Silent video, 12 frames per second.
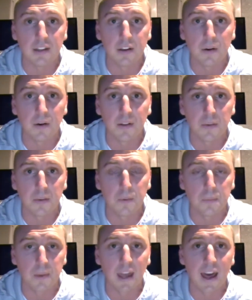I think what
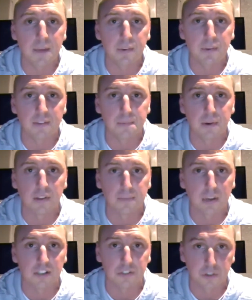we had was a pretty
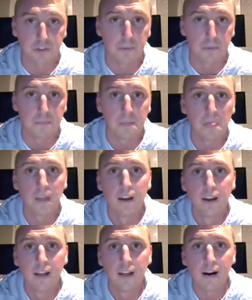special group.
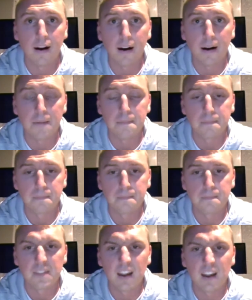How
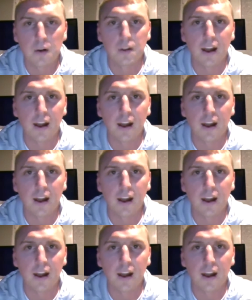did